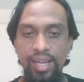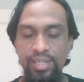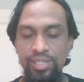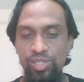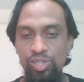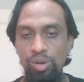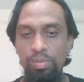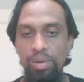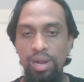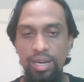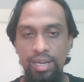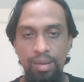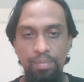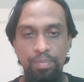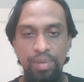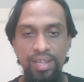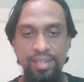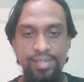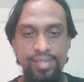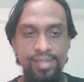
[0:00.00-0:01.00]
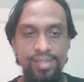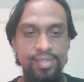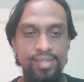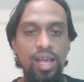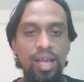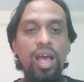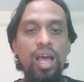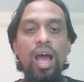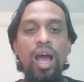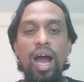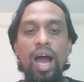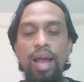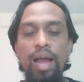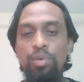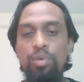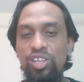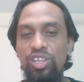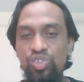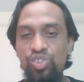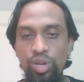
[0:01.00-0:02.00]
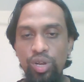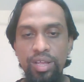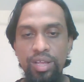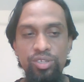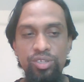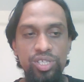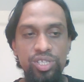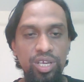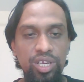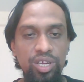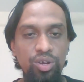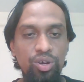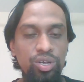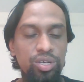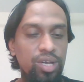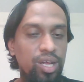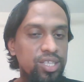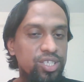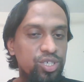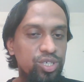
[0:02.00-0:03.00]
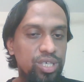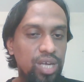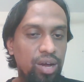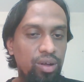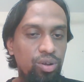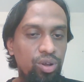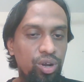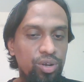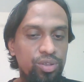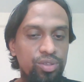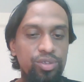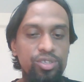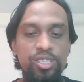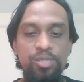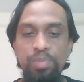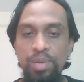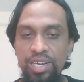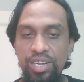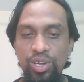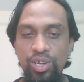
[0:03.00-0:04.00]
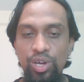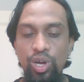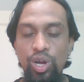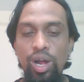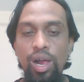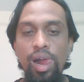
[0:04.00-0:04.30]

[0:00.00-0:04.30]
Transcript: S E O marketplaces. I am also requesting you not to download this video,